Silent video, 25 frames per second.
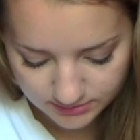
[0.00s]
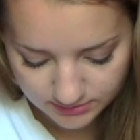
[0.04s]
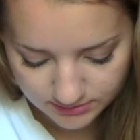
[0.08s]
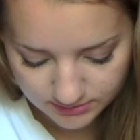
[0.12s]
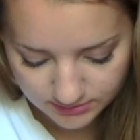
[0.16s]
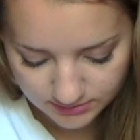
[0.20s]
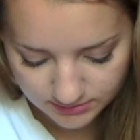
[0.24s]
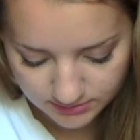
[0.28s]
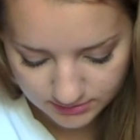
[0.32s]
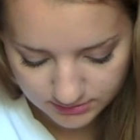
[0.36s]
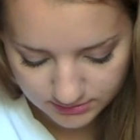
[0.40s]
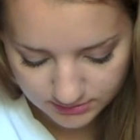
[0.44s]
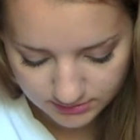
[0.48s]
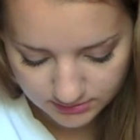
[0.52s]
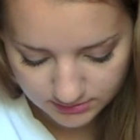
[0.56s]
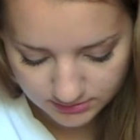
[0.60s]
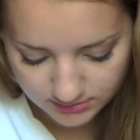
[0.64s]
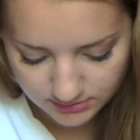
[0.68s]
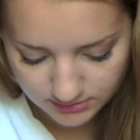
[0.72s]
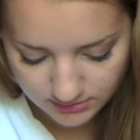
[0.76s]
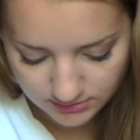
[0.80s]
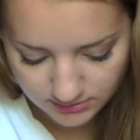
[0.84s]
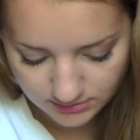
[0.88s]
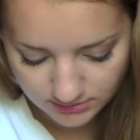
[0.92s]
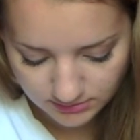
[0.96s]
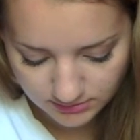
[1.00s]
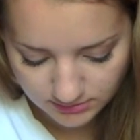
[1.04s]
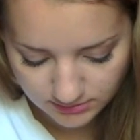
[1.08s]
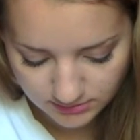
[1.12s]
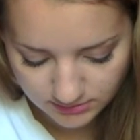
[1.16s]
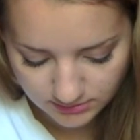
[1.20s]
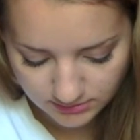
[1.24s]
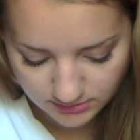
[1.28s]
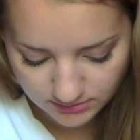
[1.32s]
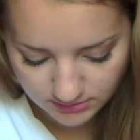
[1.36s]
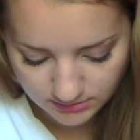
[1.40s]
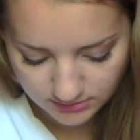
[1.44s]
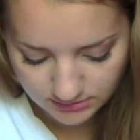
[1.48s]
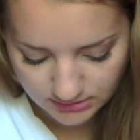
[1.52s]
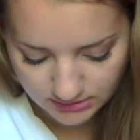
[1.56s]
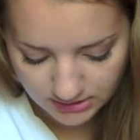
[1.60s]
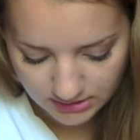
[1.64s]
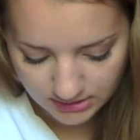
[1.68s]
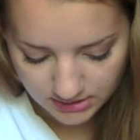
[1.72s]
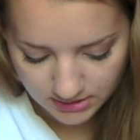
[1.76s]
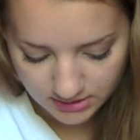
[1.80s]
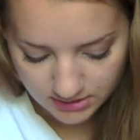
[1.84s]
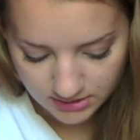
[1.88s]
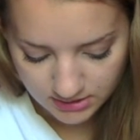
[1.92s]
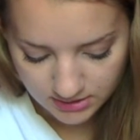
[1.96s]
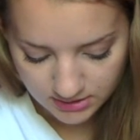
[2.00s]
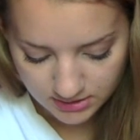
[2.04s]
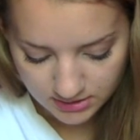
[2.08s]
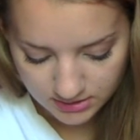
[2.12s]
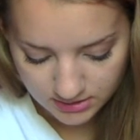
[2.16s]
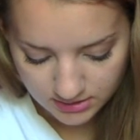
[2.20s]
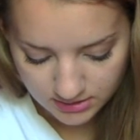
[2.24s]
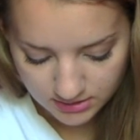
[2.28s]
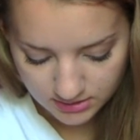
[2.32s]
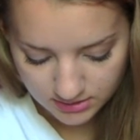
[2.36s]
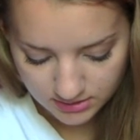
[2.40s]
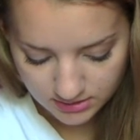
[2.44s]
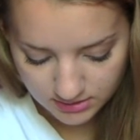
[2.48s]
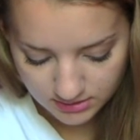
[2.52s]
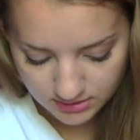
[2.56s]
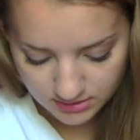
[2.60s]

(no one is talking)